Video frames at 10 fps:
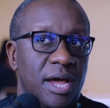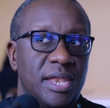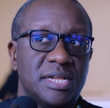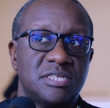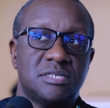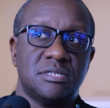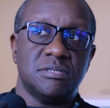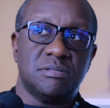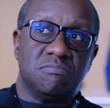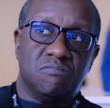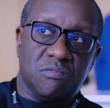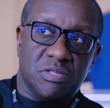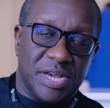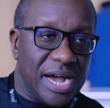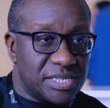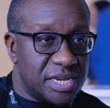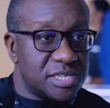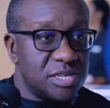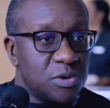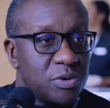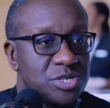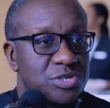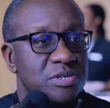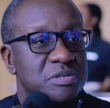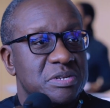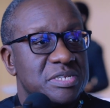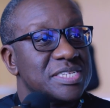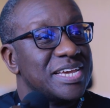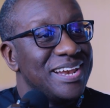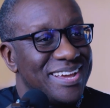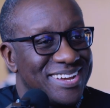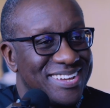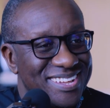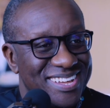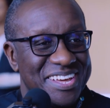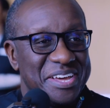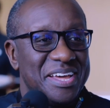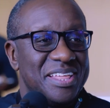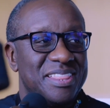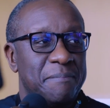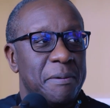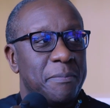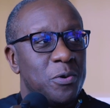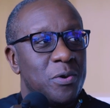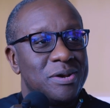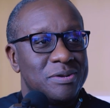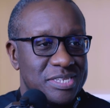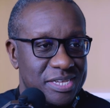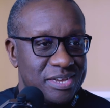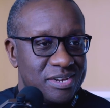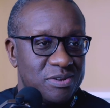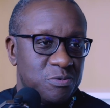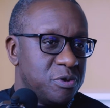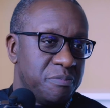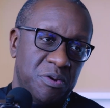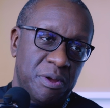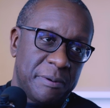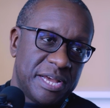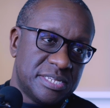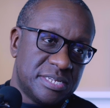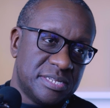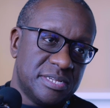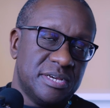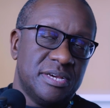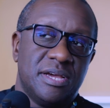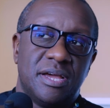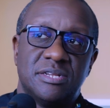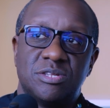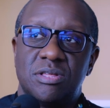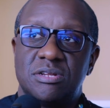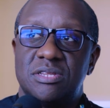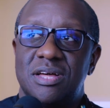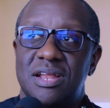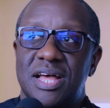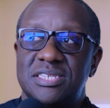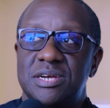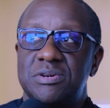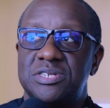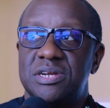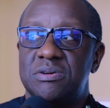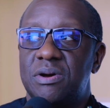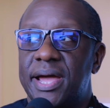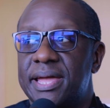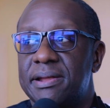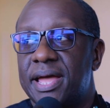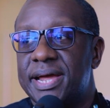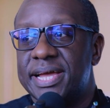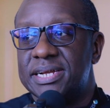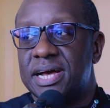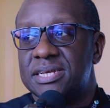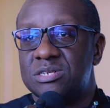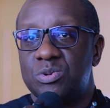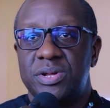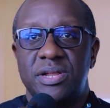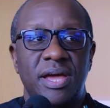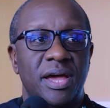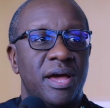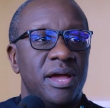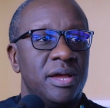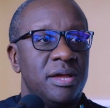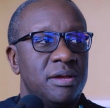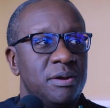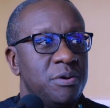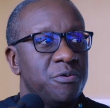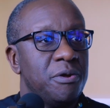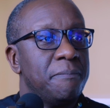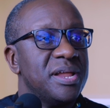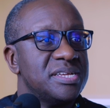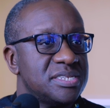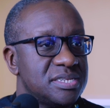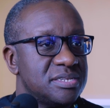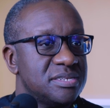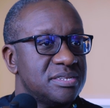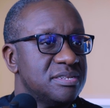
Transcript: and that's the answer is in the question, skilling. The people who are not skilled will be replaced. And so the classic question I get asked, will AI replace